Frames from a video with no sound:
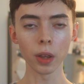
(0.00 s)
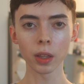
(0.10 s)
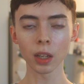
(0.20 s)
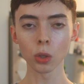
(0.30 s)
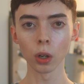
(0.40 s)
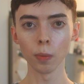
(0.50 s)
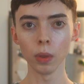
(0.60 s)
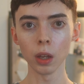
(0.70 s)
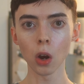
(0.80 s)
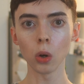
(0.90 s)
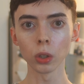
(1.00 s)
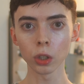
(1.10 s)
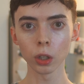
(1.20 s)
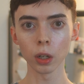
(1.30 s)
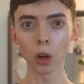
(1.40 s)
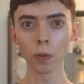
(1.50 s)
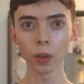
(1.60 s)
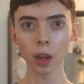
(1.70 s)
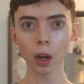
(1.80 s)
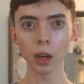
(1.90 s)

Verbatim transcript: I think that's sort of the culture over there,